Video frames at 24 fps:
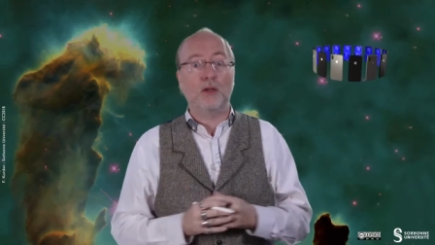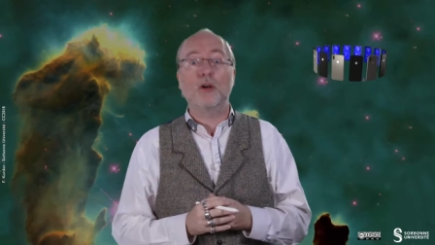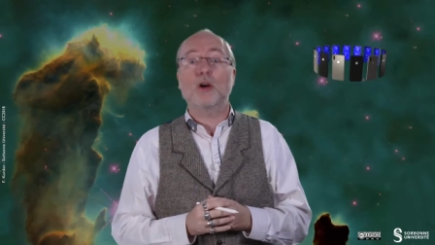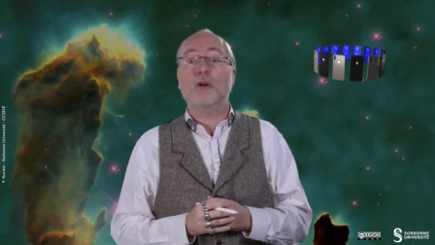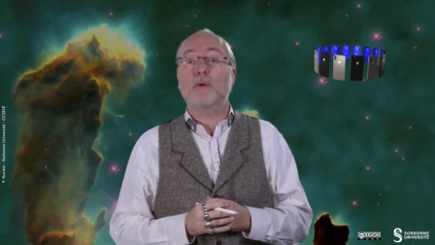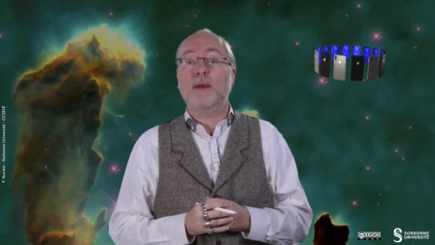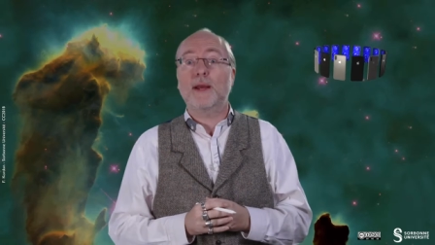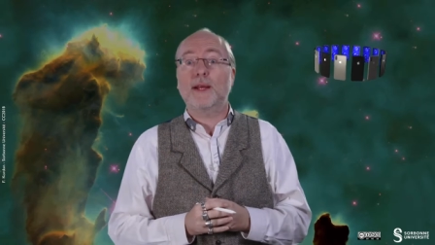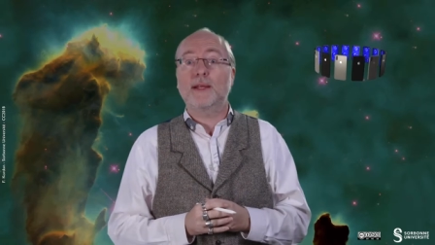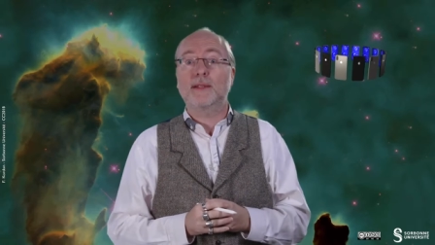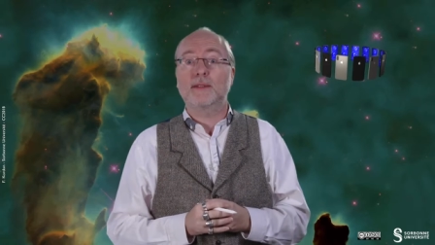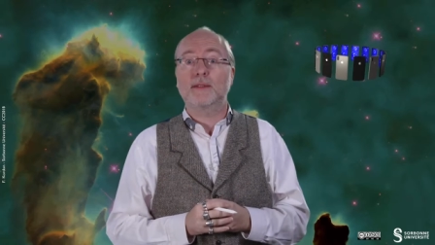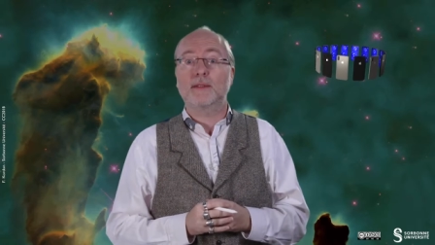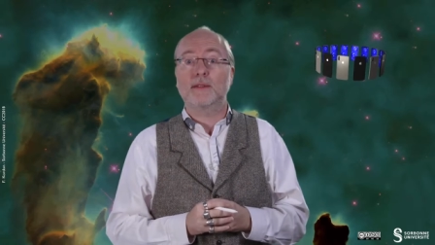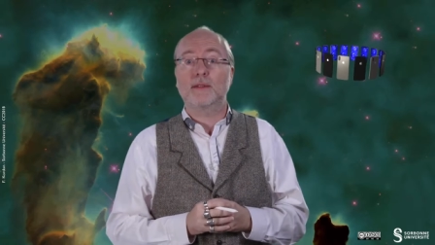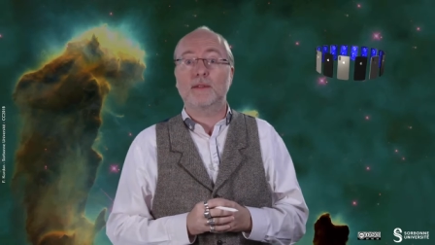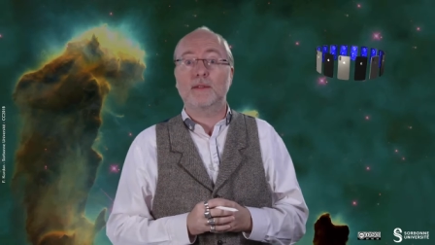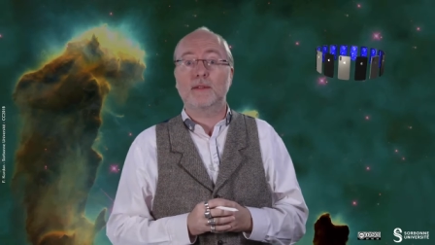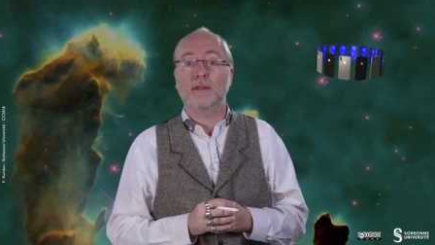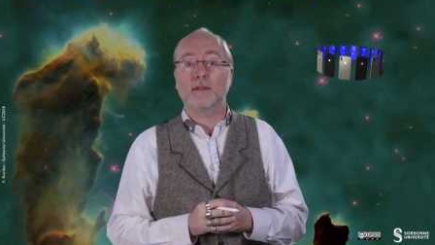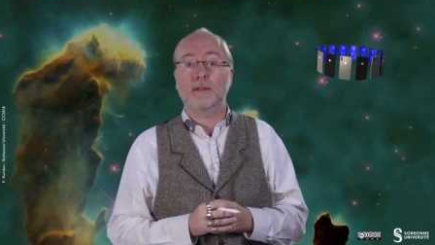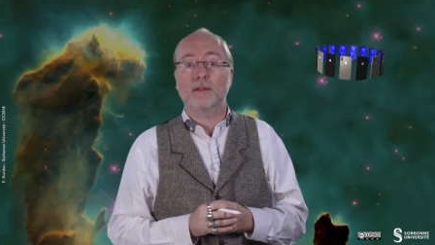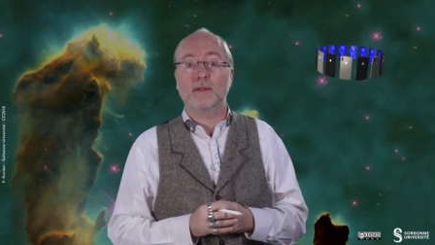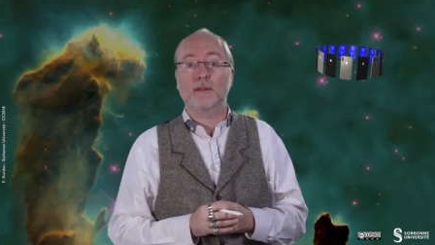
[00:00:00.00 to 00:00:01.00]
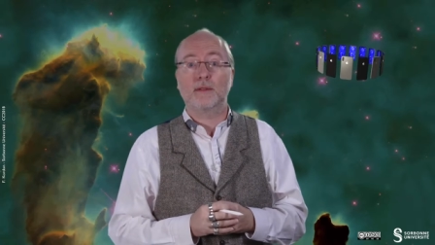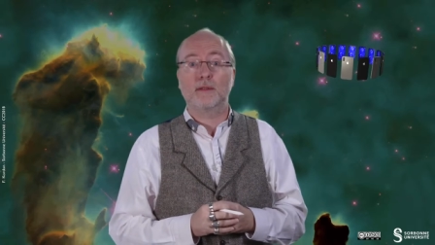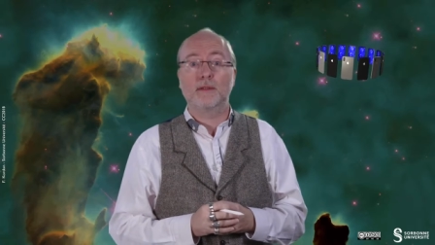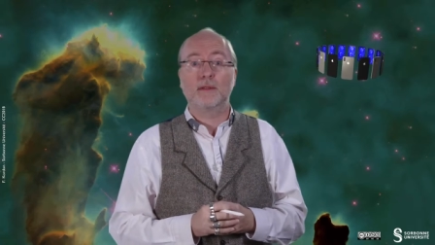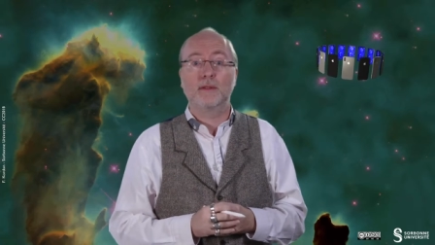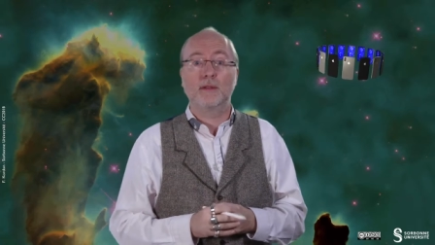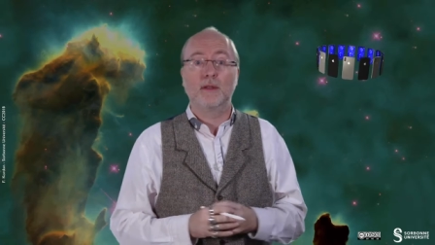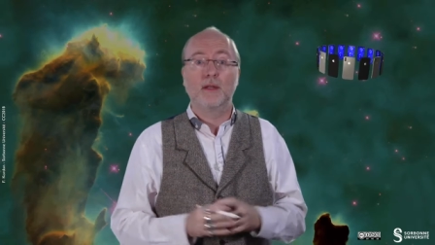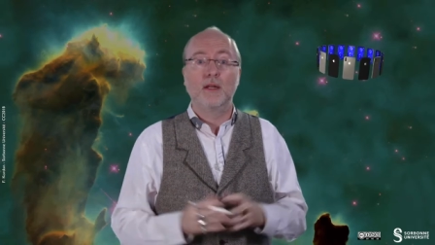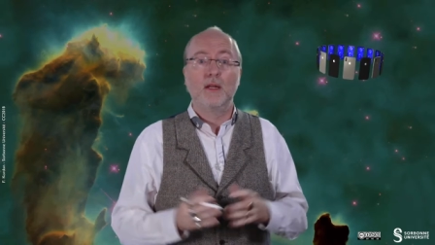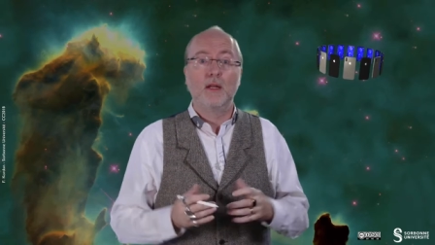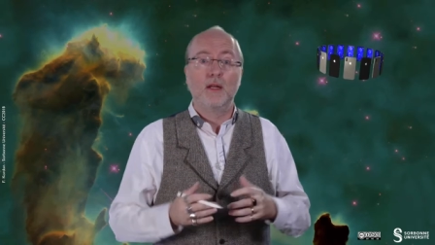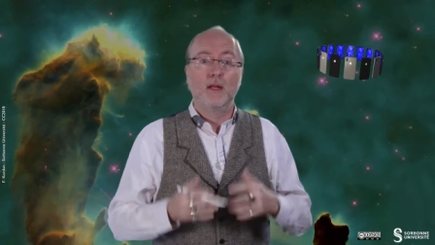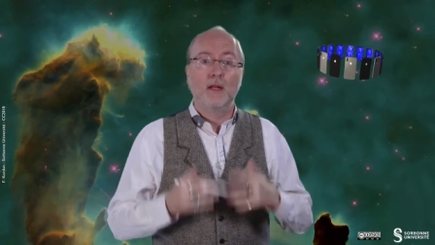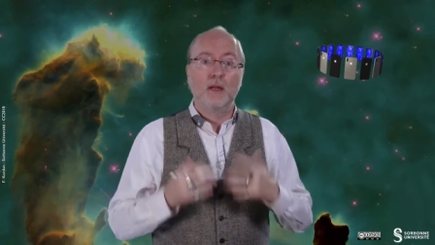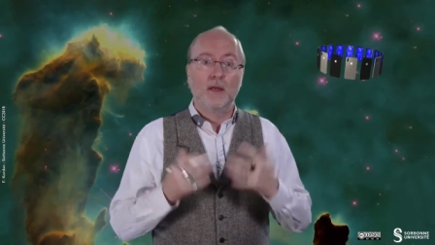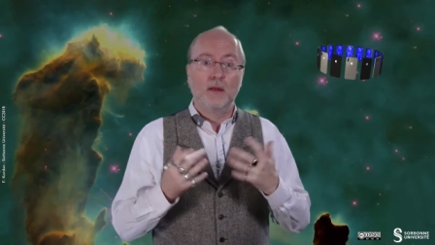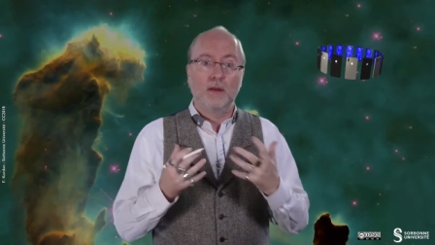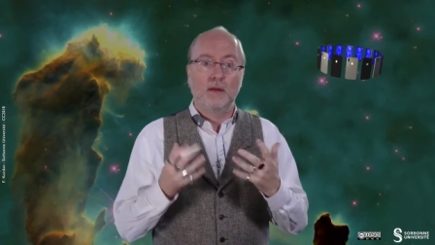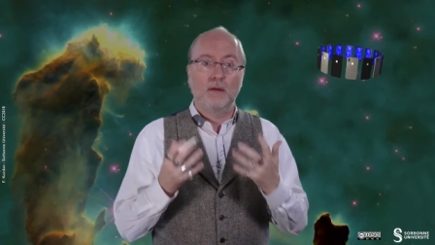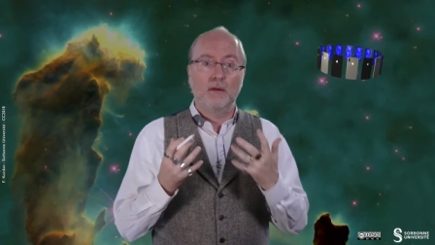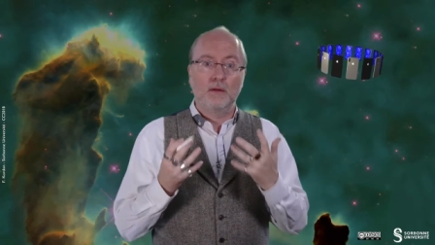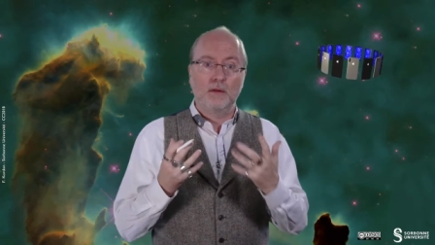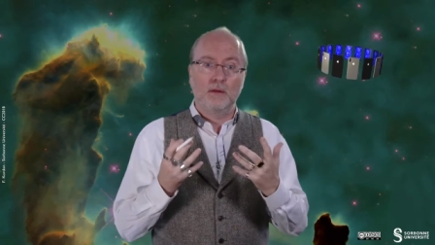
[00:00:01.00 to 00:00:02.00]
correct uh,
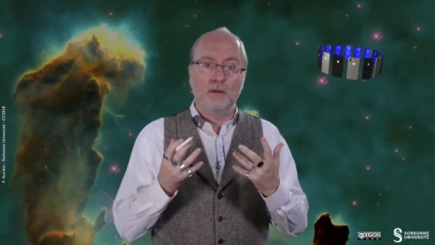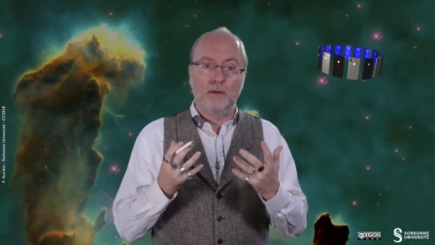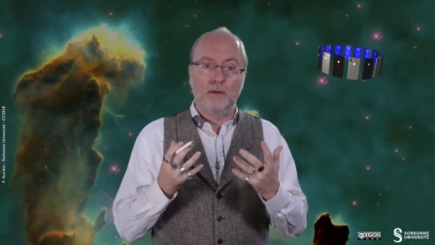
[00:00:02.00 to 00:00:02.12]
uh,